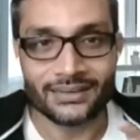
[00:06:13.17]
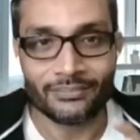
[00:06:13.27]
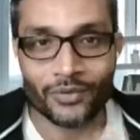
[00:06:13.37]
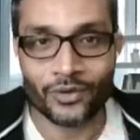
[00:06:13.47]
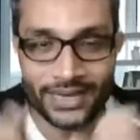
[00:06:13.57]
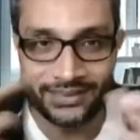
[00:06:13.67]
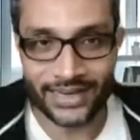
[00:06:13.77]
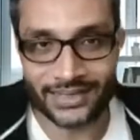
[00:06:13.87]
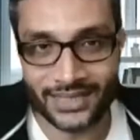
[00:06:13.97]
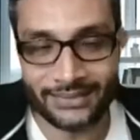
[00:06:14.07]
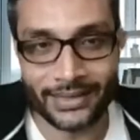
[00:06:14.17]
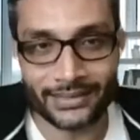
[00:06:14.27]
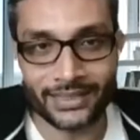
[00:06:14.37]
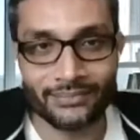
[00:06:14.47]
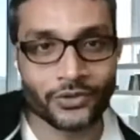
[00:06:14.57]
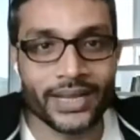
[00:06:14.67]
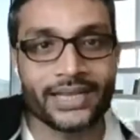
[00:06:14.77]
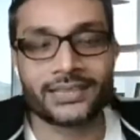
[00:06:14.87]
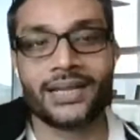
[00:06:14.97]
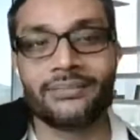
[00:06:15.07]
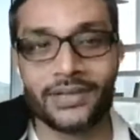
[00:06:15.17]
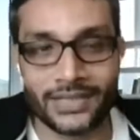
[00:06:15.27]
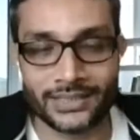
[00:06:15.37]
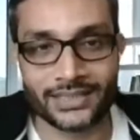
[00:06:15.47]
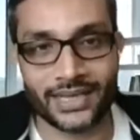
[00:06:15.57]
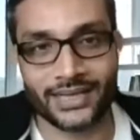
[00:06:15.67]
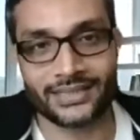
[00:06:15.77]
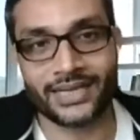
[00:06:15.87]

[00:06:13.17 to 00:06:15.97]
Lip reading: more attractive, and then more actionable insights.